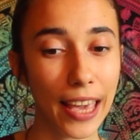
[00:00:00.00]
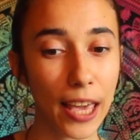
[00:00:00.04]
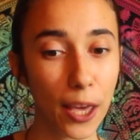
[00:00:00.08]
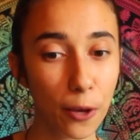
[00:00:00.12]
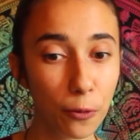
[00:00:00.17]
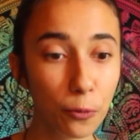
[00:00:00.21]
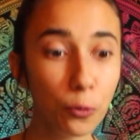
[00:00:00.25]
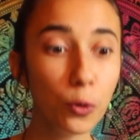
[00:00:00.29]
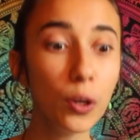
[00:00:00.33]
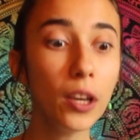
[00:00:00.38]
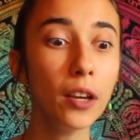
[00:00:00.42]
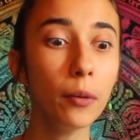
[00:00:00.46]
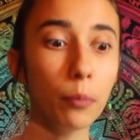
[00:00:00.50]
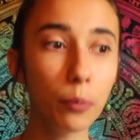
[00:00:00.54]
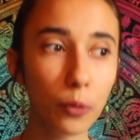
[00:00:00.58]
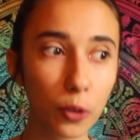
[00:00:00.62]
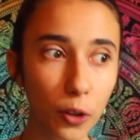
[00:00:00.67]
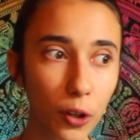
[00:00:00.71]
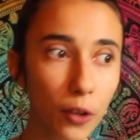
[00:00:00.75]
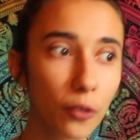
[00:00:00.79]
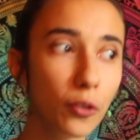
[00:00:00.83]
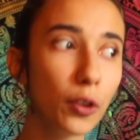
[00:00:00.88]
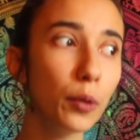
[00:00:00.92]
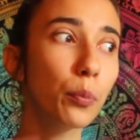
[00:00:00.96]
if we
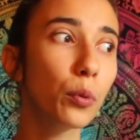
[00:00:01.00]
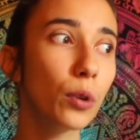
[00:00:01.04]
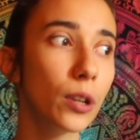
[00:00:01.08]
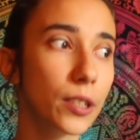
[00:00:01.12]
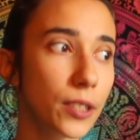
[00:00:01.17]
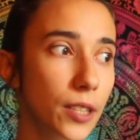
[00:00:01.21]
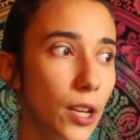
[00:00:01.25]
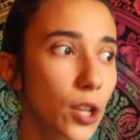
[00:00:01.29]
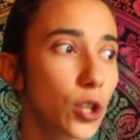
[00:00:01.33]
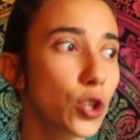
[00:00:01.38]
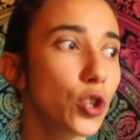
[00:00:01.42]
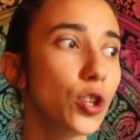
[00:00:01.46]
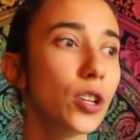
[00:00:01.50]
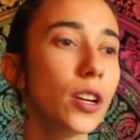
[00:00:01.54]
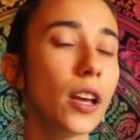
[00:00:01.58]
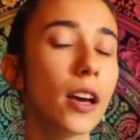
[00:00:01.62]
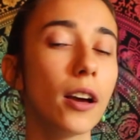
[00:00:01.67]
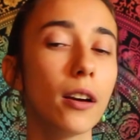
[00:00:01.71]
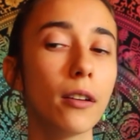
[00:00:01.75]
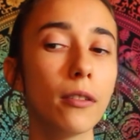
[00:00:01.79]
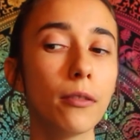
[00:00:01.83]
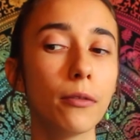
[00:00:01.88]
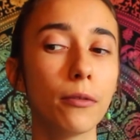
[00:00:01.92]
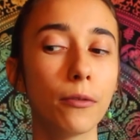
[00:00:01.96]
observe the precession
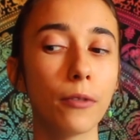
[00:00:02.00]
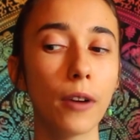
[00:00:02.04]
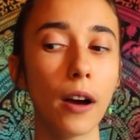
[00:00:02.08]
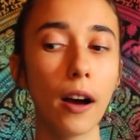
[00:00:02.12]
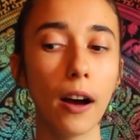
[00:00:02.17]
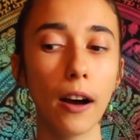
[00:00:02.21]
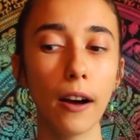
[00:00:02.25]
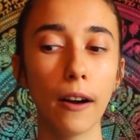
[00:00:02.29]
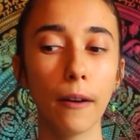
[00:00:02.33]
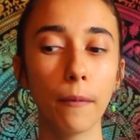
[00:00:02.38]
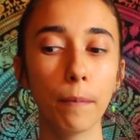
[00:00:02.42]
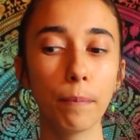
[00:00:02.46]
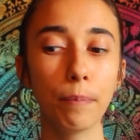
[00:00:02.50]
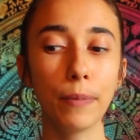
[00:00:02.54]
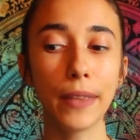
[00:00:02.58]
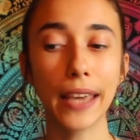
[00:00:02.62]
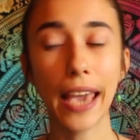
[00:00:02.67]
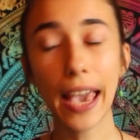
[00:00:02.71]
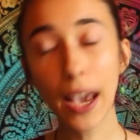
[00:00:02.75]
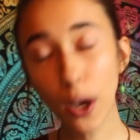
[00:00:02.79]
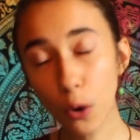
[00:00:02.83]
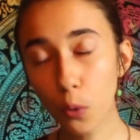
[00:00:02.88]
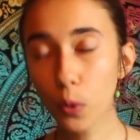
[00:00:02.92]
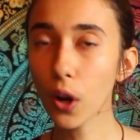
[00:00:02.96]
of um,
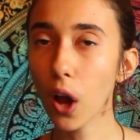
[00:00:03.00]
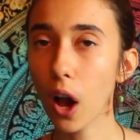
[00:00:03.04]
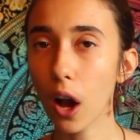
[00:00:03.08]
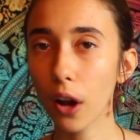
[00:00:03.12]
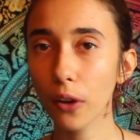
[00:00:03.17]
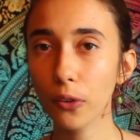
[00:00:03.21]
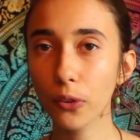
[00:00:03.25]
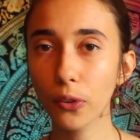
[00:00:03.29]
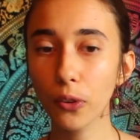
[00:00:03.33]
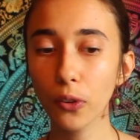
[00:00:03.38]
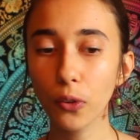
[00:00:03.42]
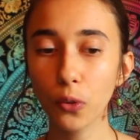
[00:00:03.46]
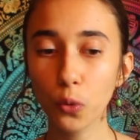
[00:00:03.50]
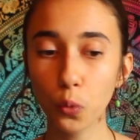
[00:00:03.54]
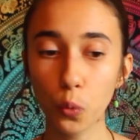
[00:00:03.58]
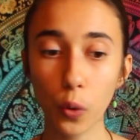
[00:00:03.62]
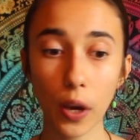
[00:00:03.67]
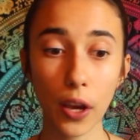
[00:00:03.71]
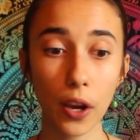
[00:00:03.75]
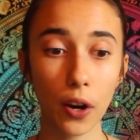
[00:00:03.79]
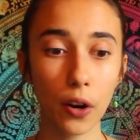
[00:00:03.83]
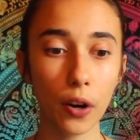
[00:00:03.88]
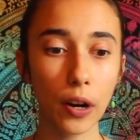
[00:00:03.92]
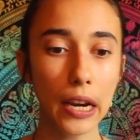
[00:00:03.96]
the equinoxes,
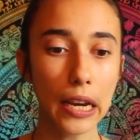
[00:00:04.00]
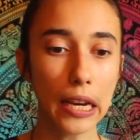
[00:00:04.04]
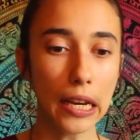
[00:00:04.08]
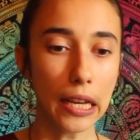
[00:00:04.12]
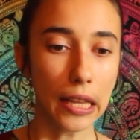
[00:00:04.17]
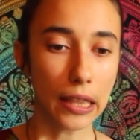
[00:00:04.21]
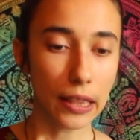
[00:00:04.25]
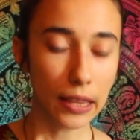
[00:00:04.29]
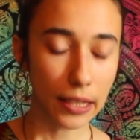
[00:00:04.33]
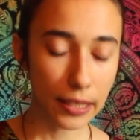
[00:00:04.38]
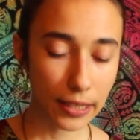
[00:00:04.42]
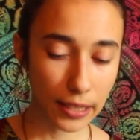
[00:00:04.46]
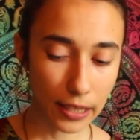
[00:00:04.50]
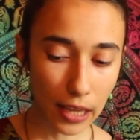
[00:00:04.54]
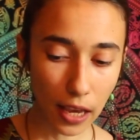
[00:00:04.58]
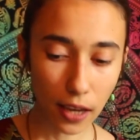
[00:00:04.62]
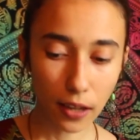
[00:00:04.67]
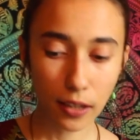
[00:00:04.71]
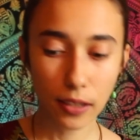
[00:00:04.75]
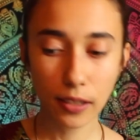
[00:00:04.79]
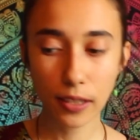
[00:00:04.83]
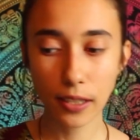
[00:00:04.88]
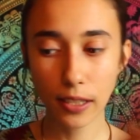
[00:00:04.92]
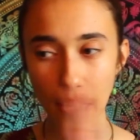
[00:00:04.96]
where the
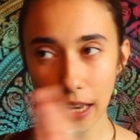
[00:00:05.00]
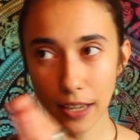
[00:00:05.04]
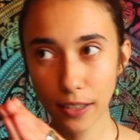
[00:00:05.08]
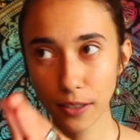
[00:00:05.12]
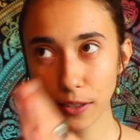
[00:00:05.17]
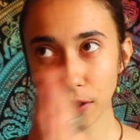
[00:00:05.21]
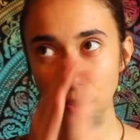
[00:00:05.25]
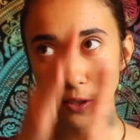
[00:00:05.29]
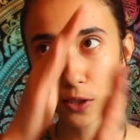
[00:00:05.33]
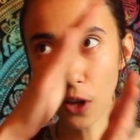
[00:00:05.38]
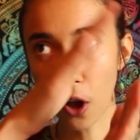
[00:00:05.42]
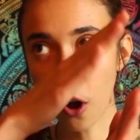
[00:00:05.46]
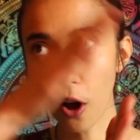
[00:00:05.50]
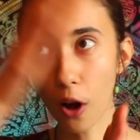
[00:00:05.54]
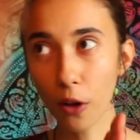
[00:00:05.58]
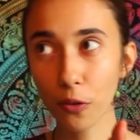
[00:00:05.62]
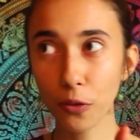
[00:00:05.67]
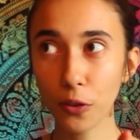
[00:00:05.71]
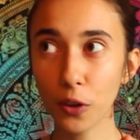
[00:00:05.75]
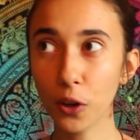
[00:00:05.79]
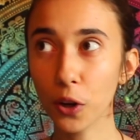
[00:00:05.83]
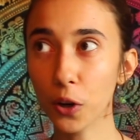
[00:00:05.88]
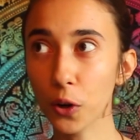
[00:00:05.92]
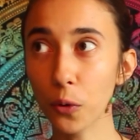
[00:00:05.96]
sun sets
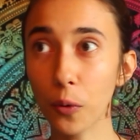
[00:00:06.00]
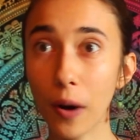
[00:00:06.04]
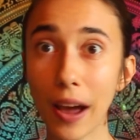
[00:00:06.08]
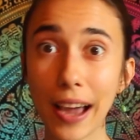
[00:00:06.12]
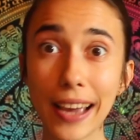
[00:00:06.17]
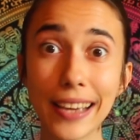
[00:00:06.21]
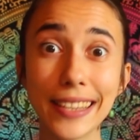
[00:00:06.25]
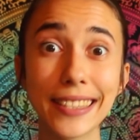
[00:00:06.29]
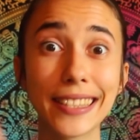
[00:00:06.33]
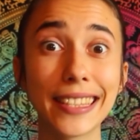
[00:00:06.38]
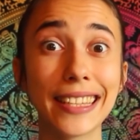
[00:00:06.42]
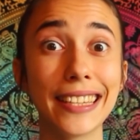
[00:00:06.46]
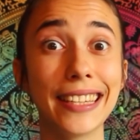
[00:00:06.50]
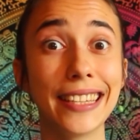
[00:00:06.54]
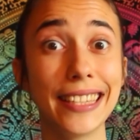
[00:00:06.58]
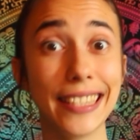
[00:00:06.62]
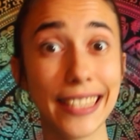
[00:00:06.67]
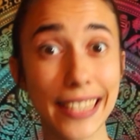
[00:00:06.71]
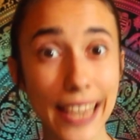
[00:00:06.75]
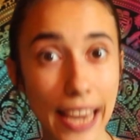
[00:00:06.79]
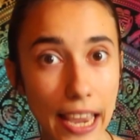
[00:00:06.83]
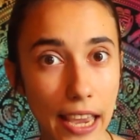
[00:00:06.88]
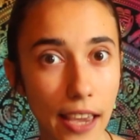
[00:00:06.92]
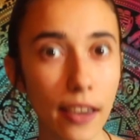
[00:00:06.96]
on the
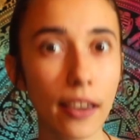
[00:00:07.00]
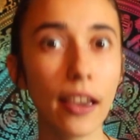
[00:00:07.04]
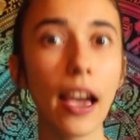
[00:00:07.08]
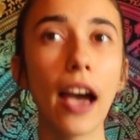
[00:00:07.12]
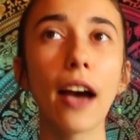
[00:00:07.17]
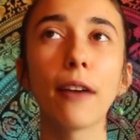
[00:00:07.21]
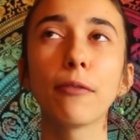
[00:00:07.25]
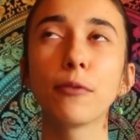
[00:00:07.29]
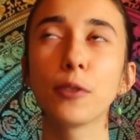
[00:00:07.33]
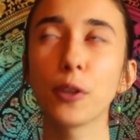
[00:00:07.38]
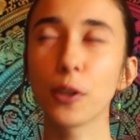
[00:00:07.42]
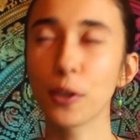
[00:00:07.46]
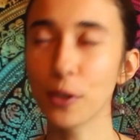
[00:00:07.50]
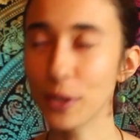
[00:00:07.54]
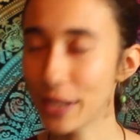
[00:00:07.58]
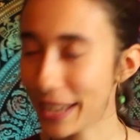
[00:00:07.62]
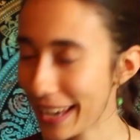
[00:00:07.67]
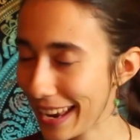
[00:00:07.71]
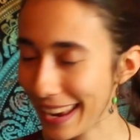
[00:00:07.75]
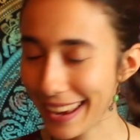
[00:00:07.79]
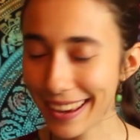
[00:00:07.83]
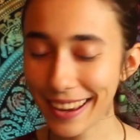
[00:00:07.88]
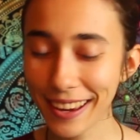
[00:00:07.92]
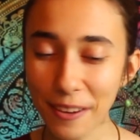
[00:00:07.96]
horizon day after
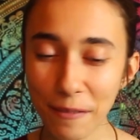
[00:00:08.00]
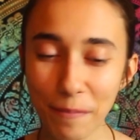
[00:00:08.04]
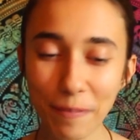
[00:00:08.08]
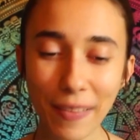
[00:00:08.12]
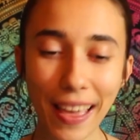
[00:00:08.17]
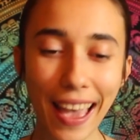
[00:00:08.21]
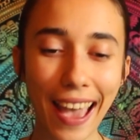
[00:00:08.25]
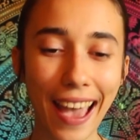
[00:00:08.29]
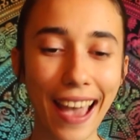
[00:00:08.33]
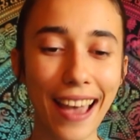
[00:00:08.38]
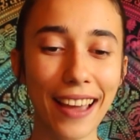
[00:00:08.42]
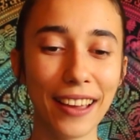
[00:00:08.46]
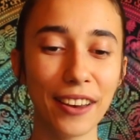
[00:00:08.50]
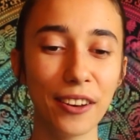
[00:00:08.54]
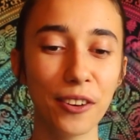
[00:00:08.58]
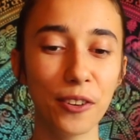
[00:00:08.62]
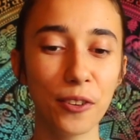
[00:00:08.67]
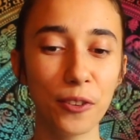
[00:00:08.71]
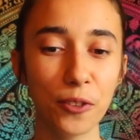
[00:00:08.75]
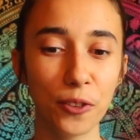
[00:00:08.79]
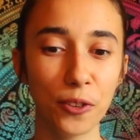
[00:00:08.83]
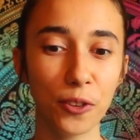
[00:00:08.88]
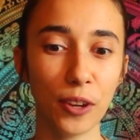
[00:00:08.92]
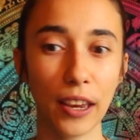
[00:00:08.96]
day
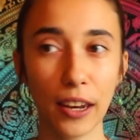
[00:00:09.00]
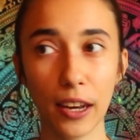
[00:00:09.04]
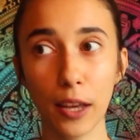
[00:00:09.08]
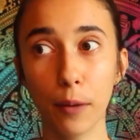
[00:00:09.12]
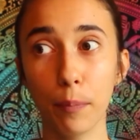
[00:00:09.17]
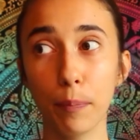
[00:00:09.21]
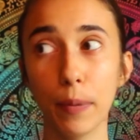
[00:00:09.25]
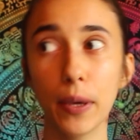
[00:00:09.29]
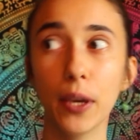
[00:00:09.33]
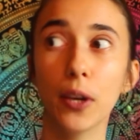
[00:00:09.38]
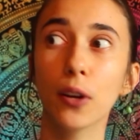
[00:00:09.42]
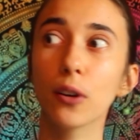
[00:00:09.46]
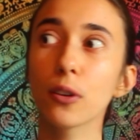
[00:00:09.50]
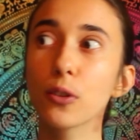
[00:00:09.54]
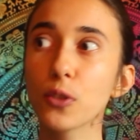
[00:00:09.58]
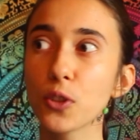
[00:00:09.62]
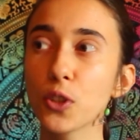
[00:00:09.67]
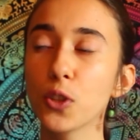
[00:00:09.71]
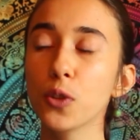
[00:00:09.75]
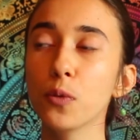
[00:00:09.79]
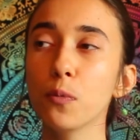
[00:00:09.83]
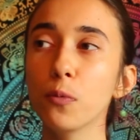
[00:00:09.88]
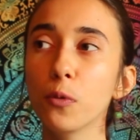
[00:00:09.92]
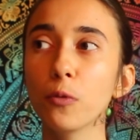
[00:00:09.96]
and it
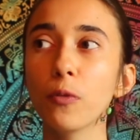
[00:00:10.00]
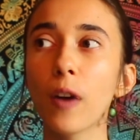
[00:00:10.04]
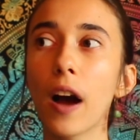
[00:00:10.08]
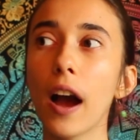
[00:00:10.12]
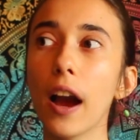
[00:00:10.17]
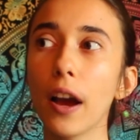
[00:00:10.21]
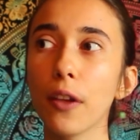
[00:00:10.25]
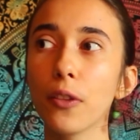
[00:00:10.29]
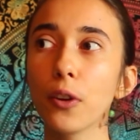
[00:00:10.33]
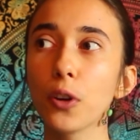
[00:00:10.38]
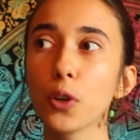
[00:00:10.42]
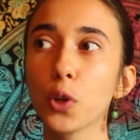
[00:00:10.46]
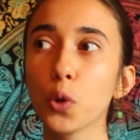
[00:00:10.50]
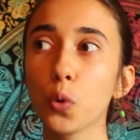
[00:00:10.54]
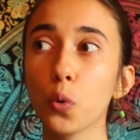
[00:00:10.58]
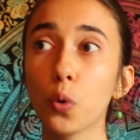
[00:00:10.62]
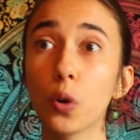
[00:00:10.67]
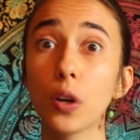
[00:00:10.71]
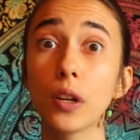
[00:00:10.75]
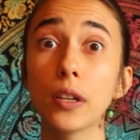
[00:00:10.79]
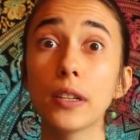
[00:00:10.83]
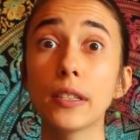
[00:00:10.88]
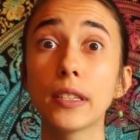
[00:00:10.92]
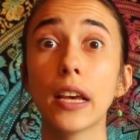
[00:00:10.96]
appears to move either
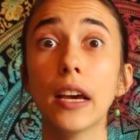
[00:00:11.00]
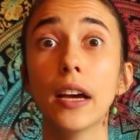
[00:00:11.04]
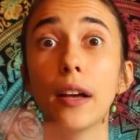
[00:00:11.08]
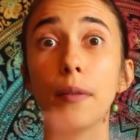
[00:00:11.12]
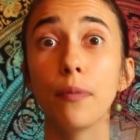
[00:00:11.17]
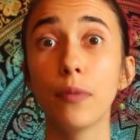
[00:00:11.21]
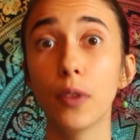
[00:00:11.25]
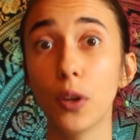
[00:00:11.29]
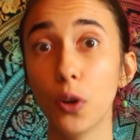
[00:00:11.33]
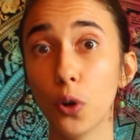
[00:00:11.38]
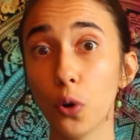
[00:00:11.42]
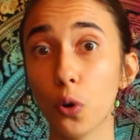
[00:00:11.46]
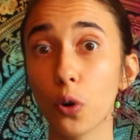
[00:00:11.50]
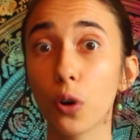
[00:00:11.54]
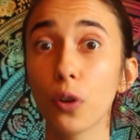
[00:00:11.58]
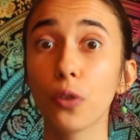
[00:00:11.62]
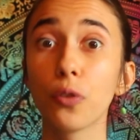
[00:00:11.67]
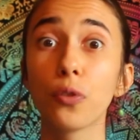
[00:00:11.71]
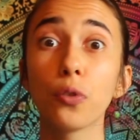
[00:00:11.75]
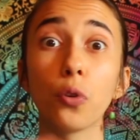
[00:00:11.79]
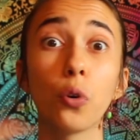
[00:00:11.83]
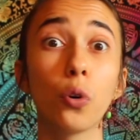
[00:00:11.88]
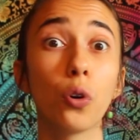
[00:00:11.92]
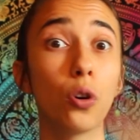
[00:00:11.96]
towards the
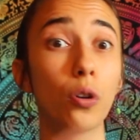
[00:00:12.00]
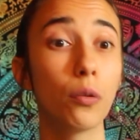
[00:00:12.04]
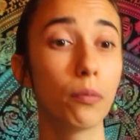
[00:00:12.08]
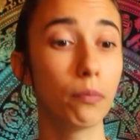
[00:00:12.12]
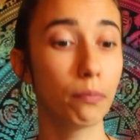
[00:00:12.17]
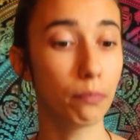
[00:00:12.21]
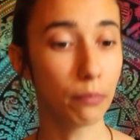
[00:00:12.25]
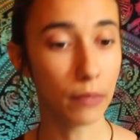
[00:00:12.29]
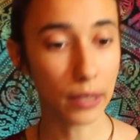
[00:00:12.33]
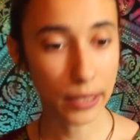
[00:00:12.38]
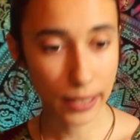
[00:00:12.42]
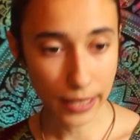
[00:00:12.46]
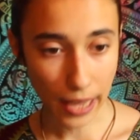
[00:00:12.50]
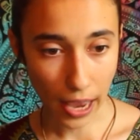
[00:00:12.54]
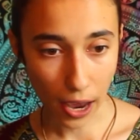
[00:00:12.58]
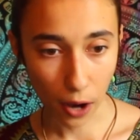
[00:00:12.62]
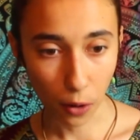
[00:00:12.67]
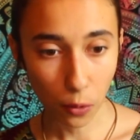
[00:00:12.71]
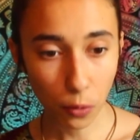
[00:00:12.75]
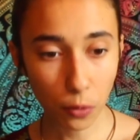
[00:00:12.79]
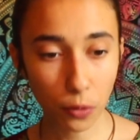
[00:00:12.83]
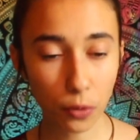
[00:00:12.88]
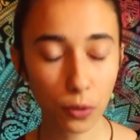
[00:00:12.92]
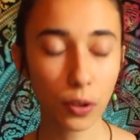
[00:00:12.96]
north or the
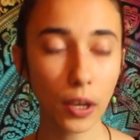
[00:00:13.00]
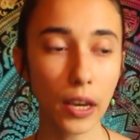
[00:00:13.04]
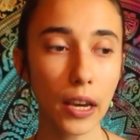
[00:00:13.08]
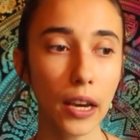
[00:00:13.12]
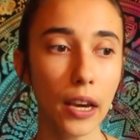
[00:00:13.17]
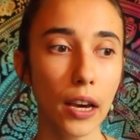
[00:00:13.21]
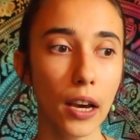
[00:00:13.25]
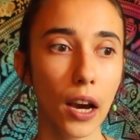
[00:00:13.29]
south,